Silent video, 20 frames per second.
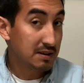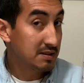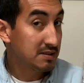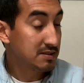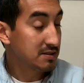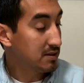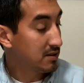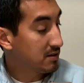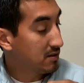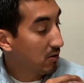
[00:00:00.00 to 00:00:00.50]

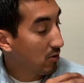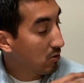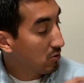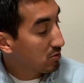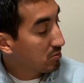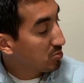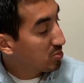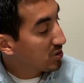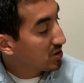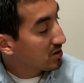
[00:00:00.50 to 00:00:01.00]
It's an
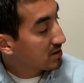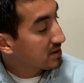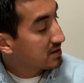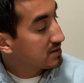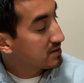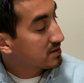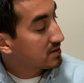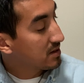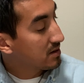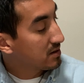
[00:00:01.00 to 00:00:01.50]
old book.
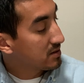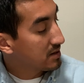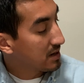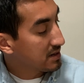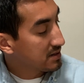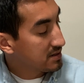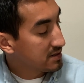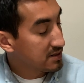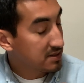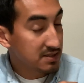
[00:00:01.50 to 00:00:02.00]
It's a
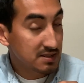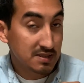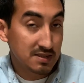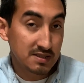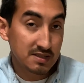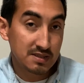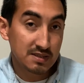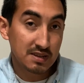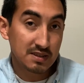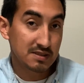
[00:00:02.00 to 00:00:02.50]

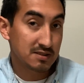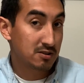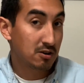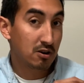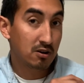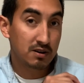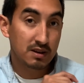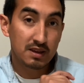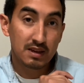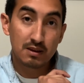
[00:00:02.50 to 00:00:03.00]
1966. It's
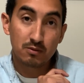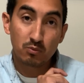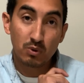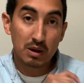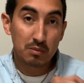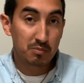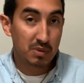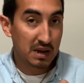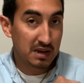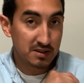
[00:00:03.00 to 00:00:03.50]
hard to get
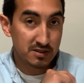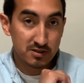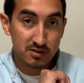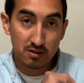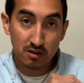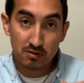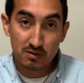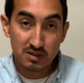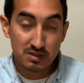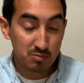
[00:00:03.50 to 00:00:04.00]
white pages
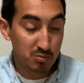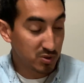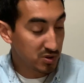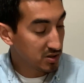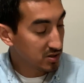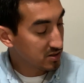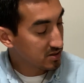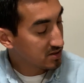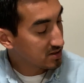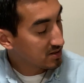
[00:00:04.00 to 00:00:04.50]
on these
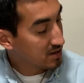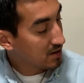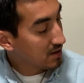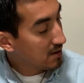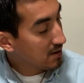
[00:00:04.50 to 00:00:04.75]
books.